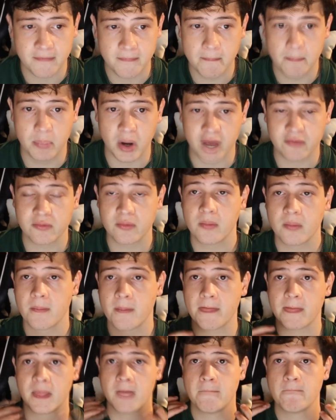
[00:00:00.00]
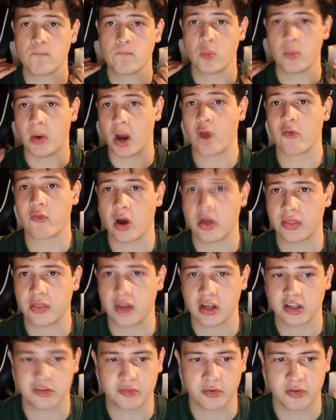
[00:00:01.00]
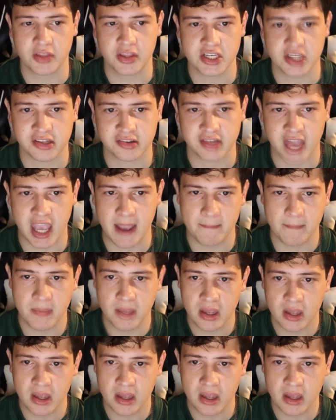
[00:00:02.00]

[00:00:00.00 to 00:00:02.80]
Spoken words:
But my overall thoughts for the Jets game,